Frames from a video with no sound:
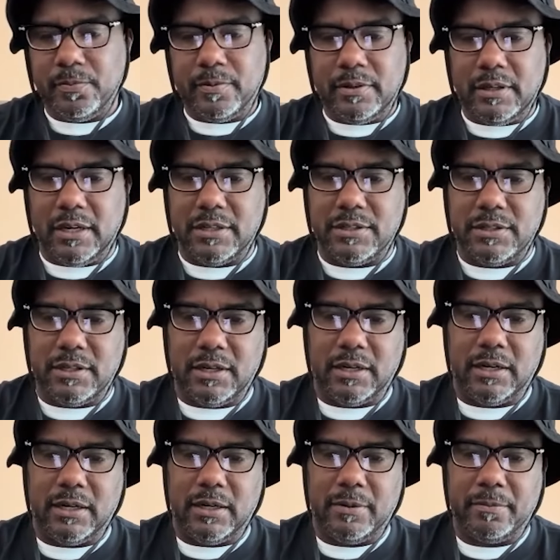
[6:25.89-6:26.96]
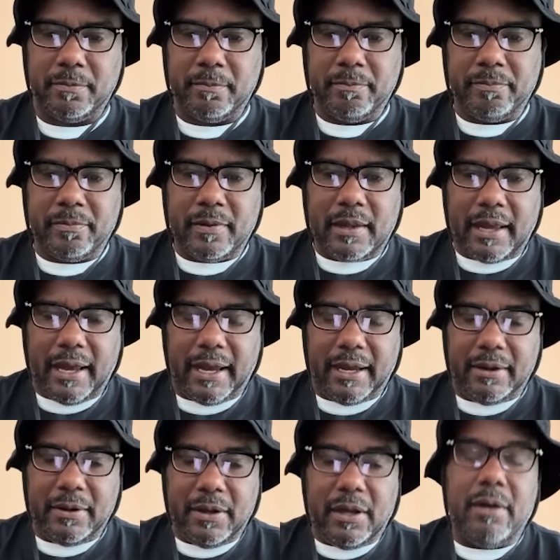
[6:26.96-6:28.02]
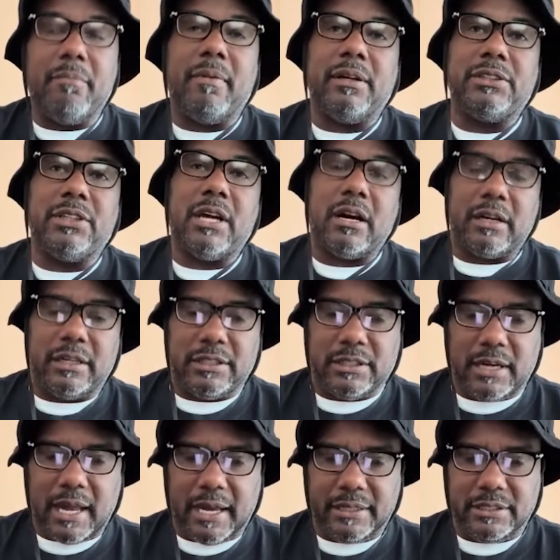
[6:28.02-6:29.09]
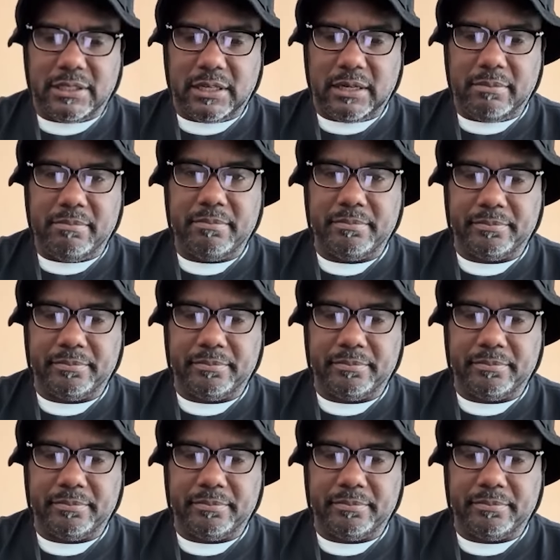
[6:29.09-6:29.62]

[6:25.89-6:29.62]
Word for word: Yes, uh, hey, make sure y'all get your likes up.